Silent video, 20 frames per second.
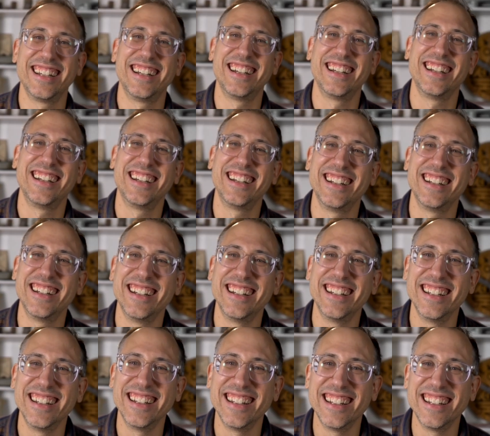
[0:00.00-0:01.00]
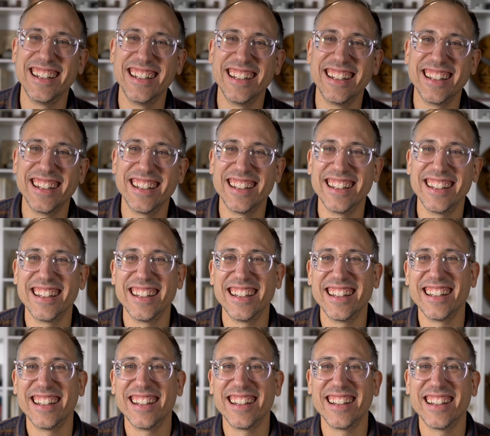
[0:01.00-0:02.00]

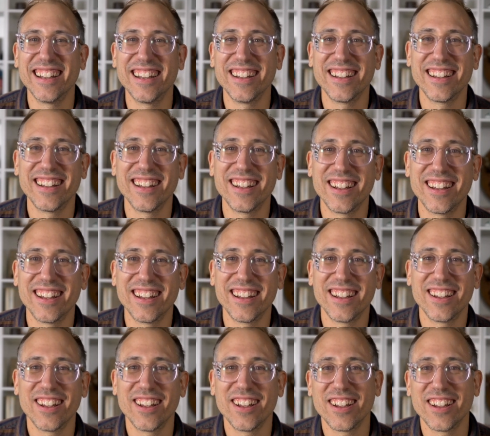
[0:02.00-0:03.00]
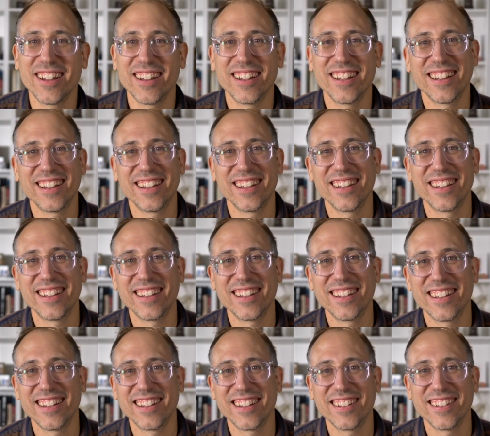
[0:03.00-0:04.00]

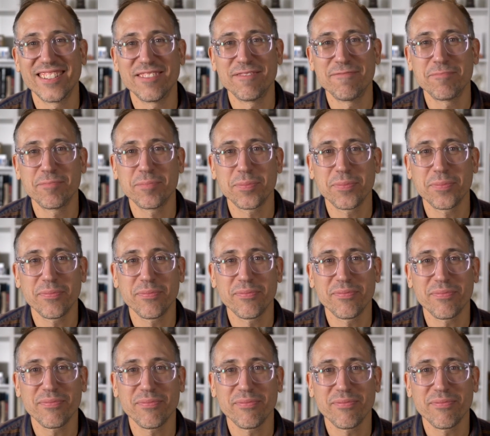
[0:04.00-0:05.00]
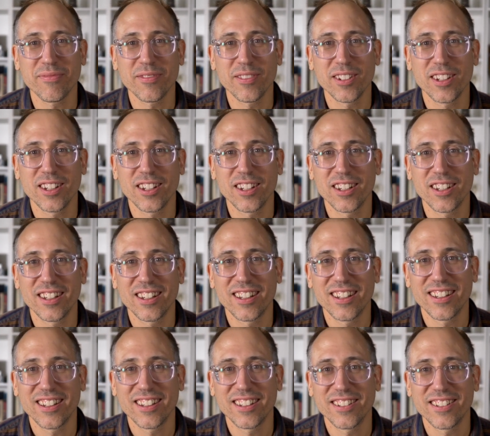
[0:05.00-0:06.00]

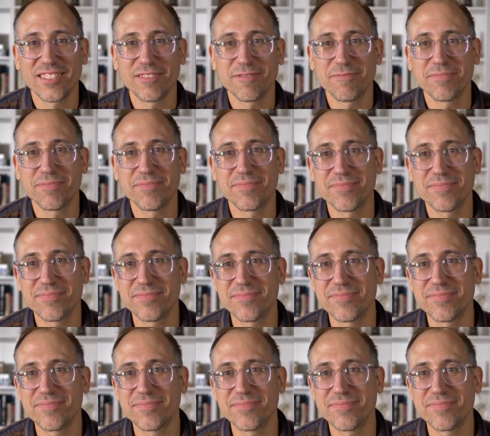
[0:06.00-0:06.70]
This person isn't speaking.